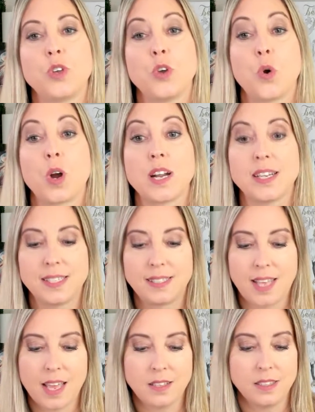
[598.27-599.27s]
your
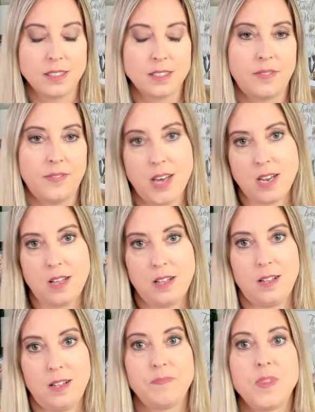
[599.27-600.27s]
sales
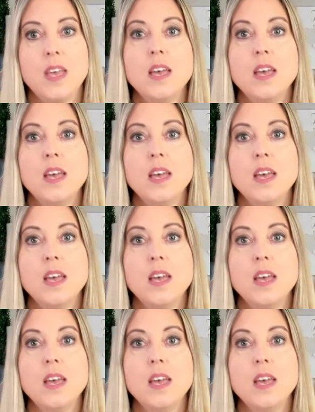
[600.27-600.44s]
funnel.